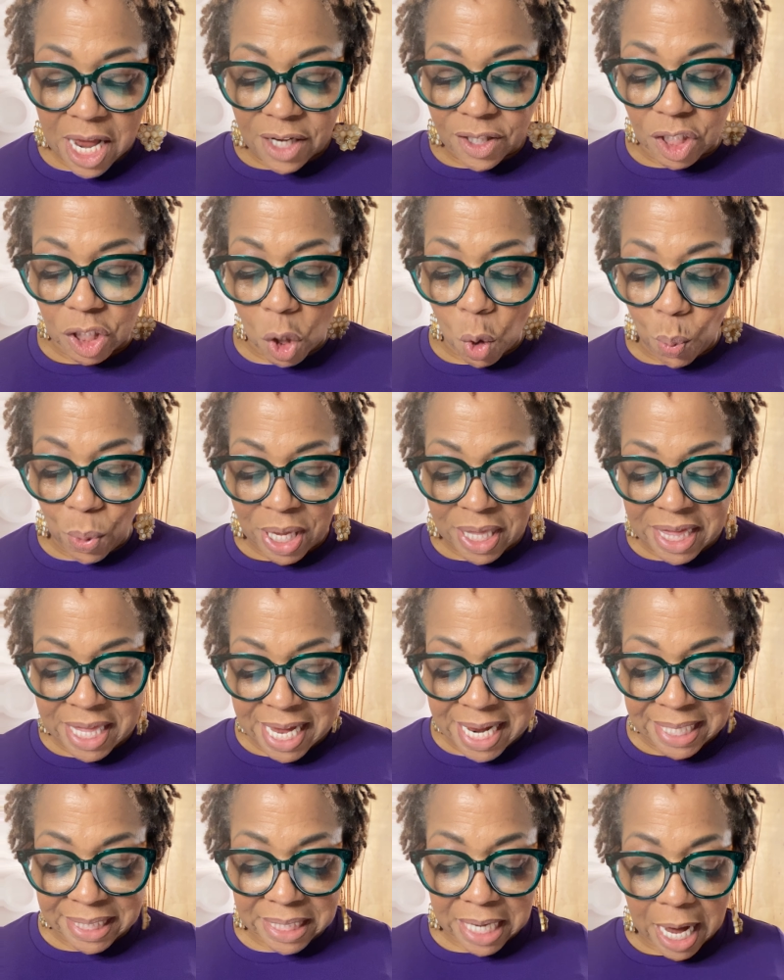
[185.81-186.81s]
So when
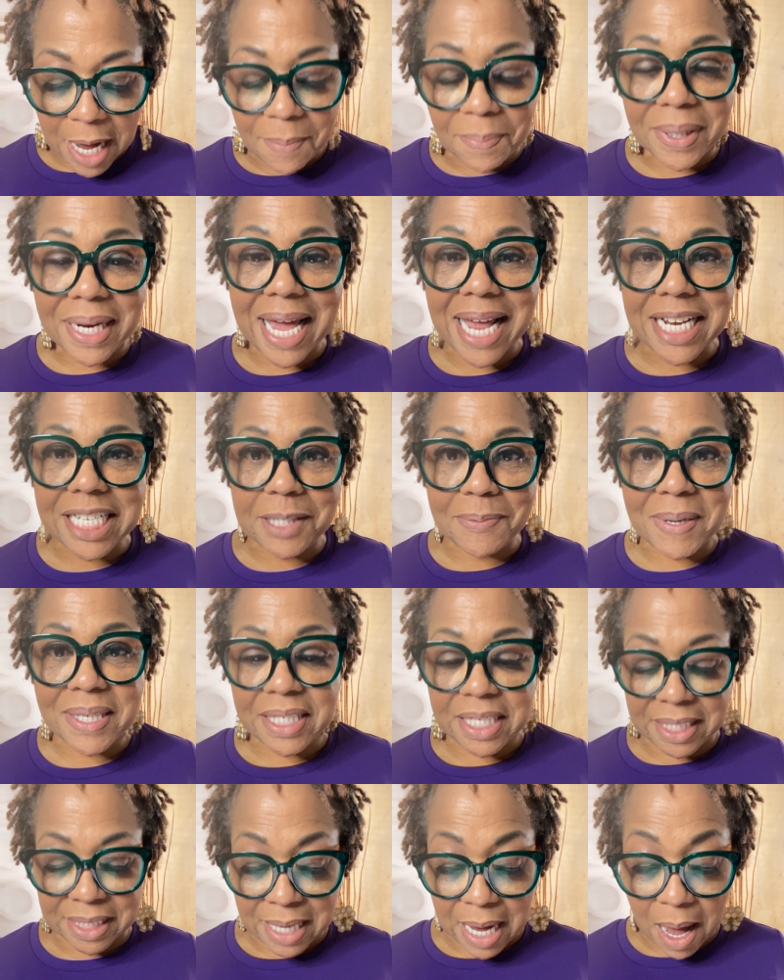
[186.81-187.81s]
these unplanned
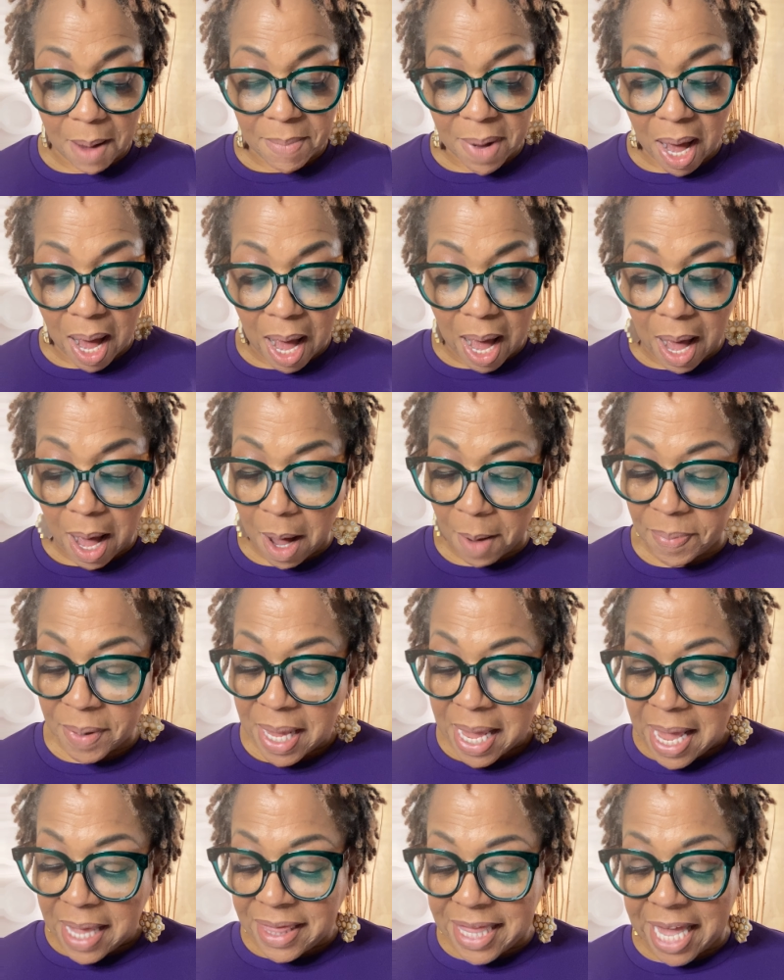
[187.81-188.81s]
expenses come up,
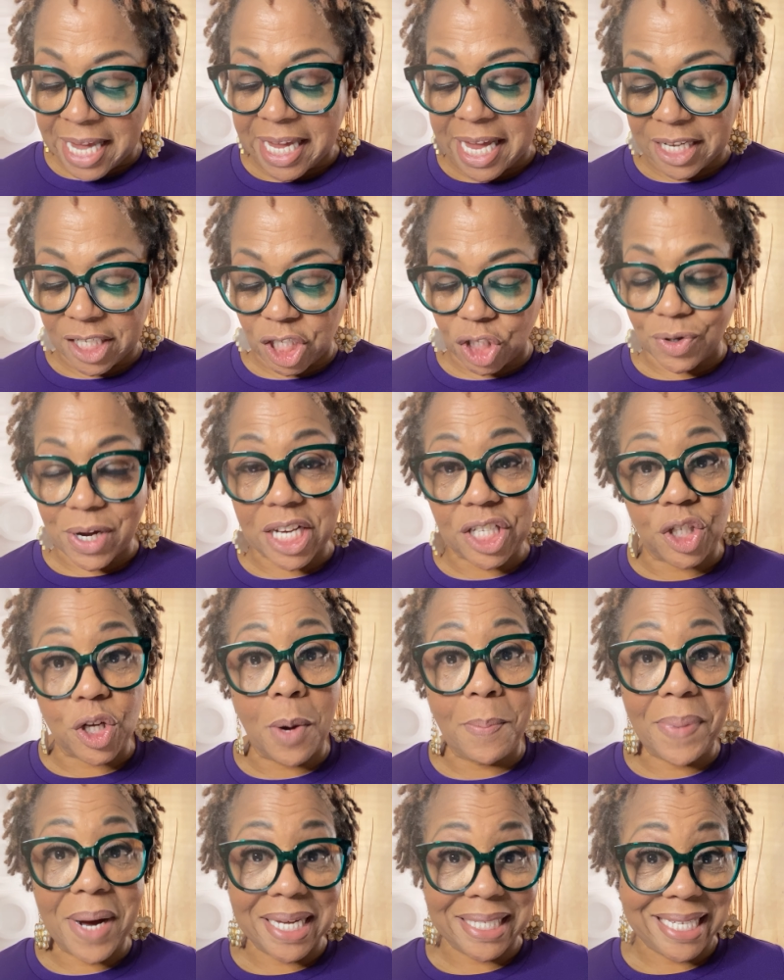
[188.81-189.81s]
they can stretch
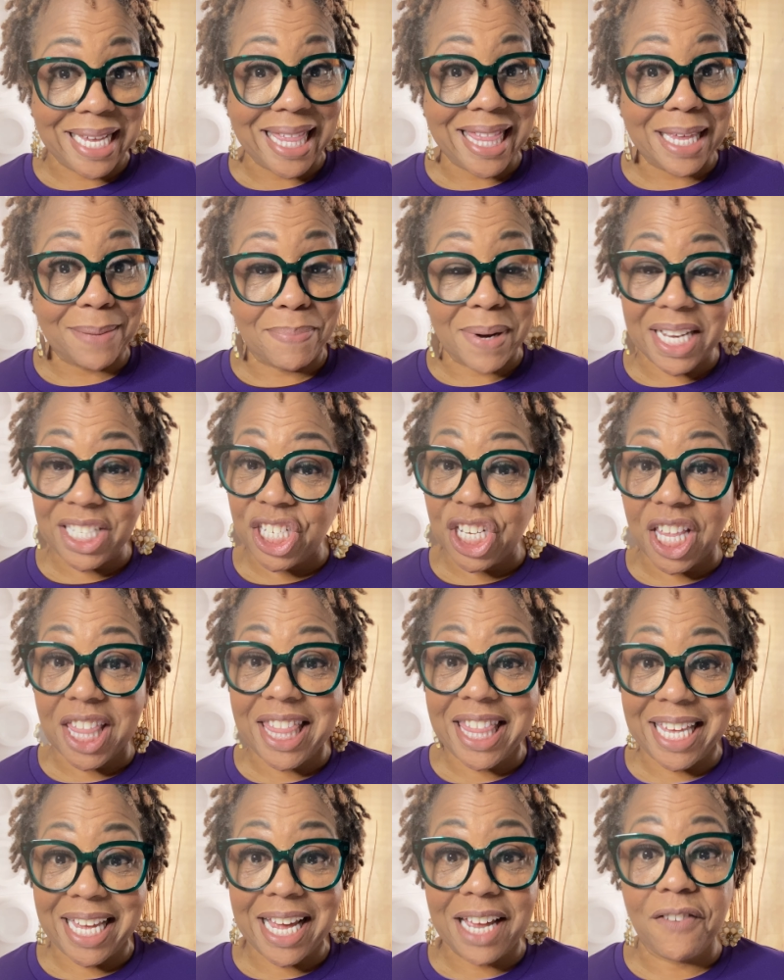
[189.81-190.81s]
your budget
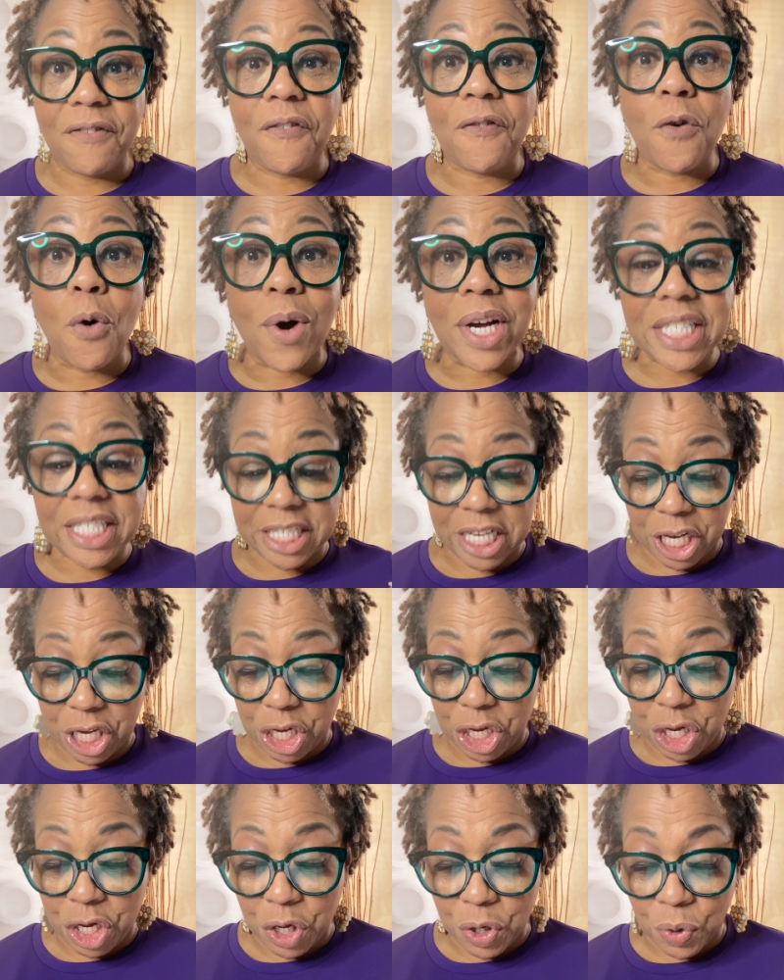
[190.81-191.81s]
thin, forcing
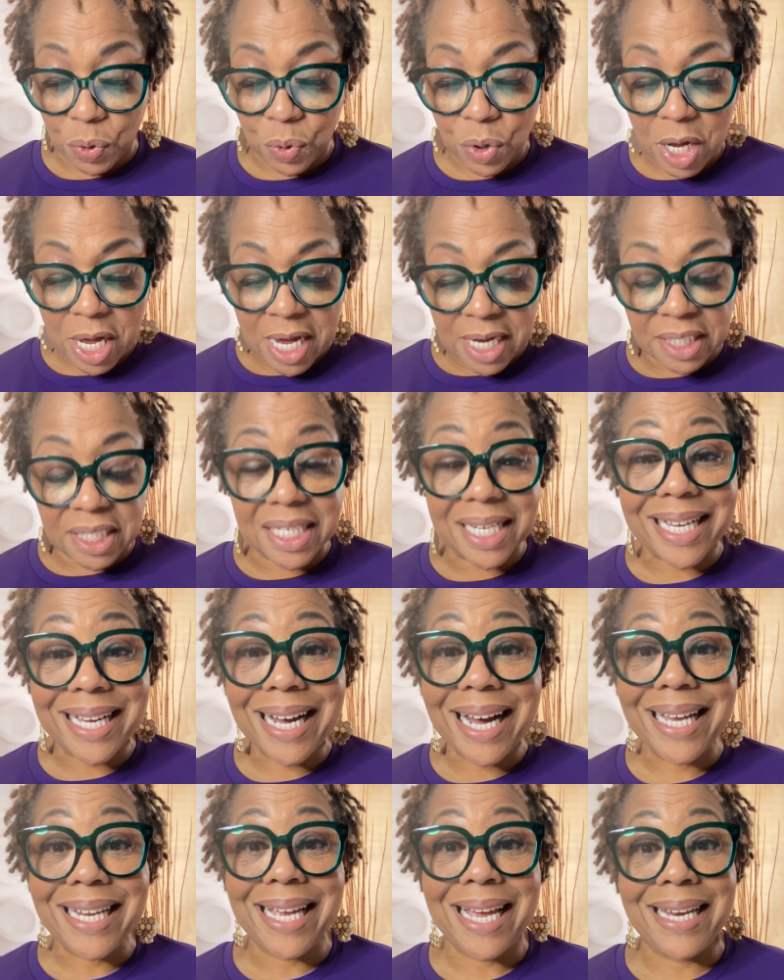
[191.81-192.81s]
you to
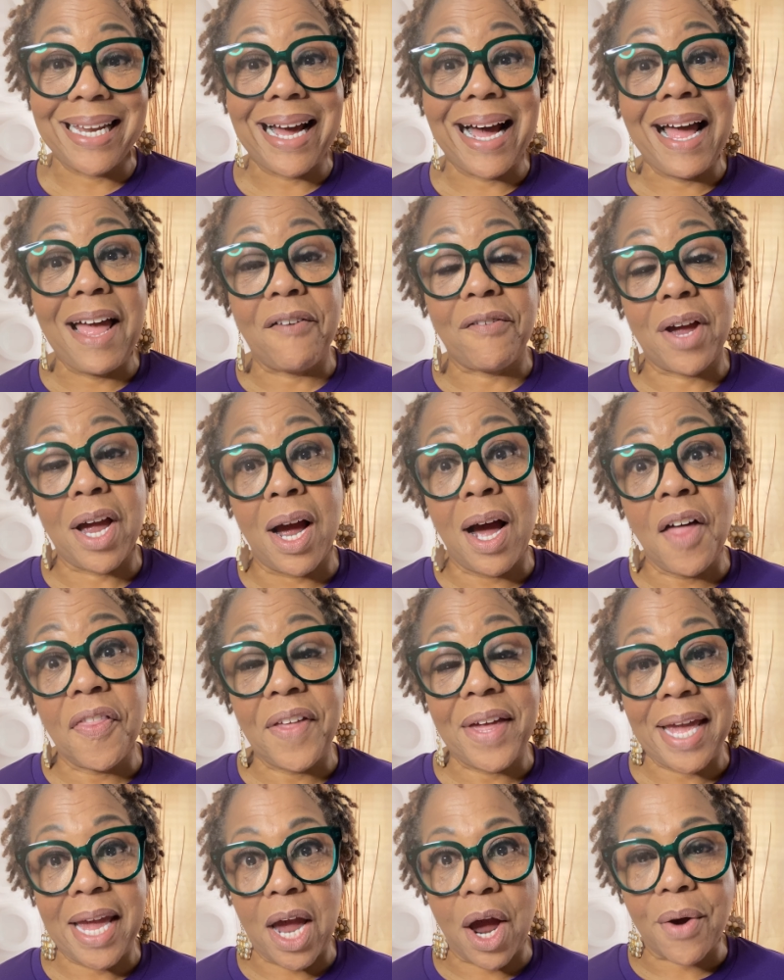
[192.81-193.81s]
cut in
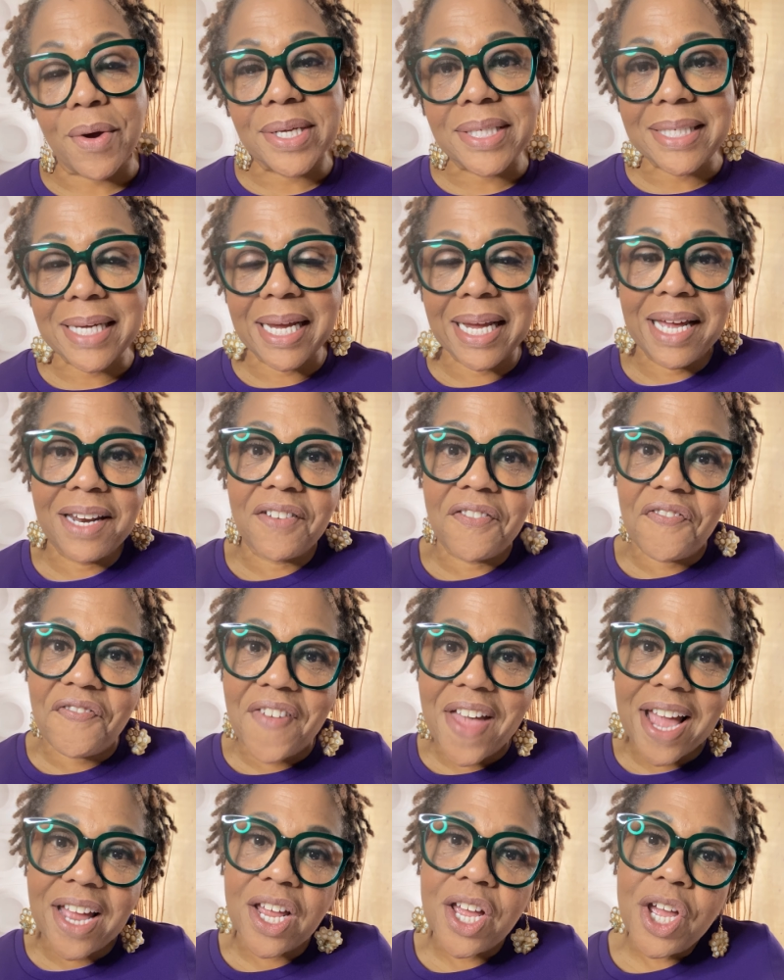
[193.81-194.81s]
other areas that can
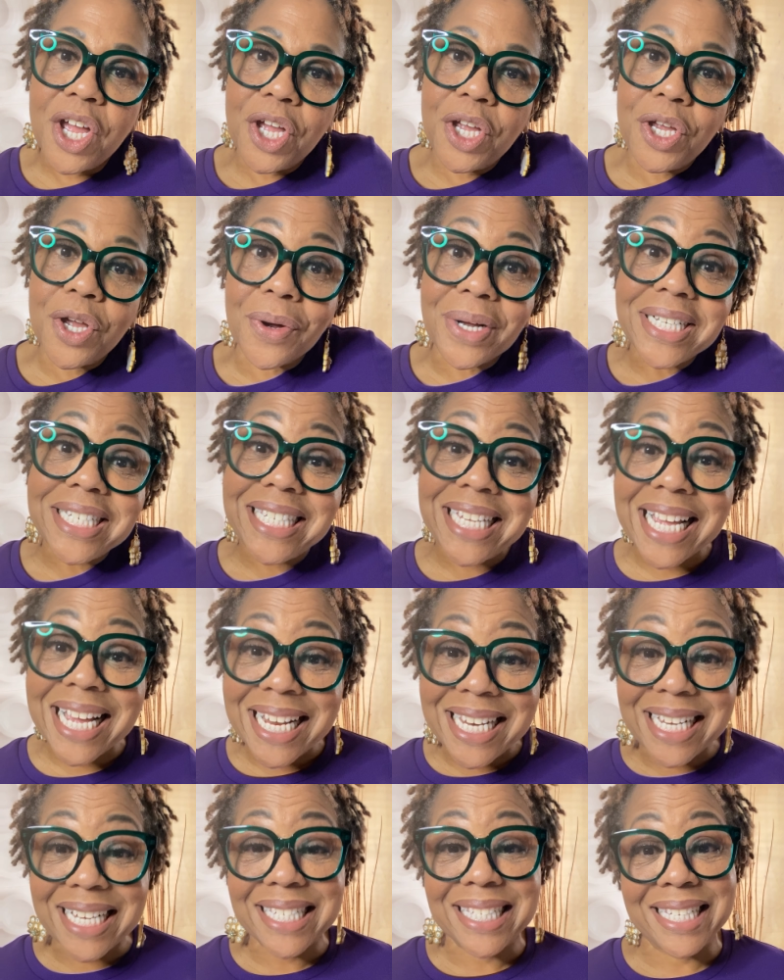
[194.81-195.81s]
affect your
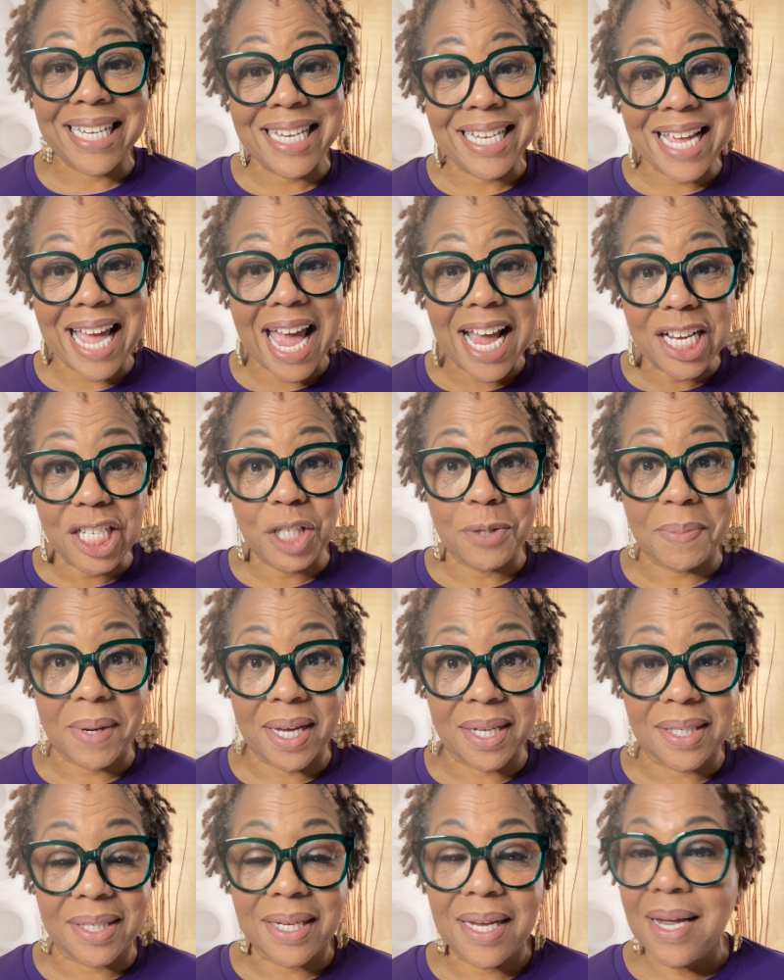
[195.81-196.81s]
attendance
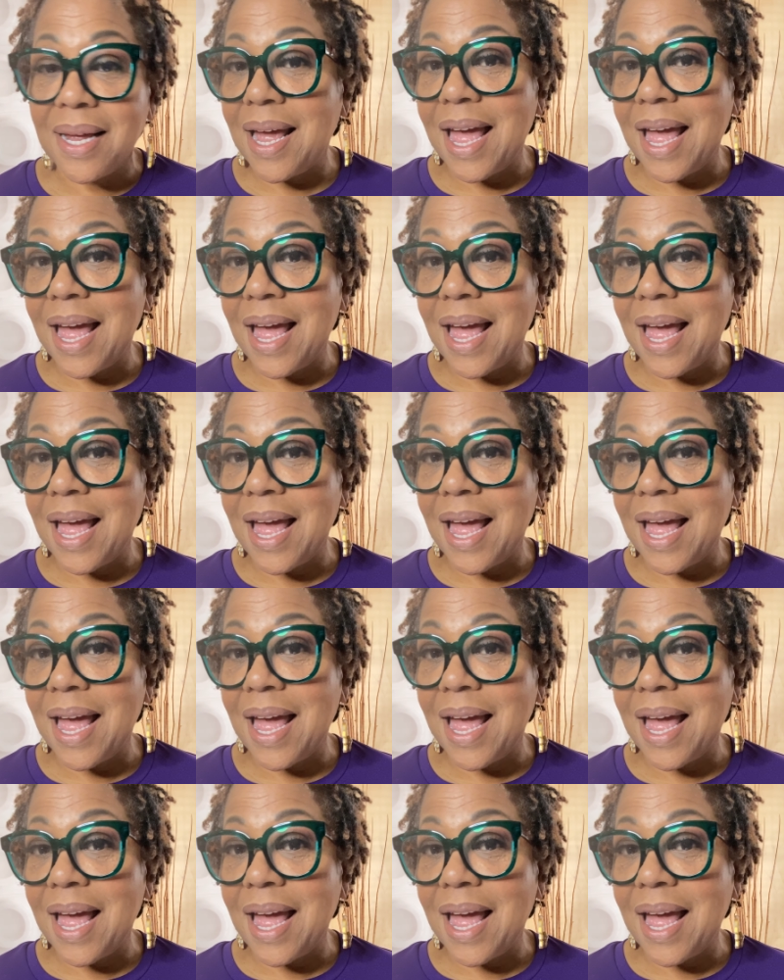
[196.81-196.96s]
engagement.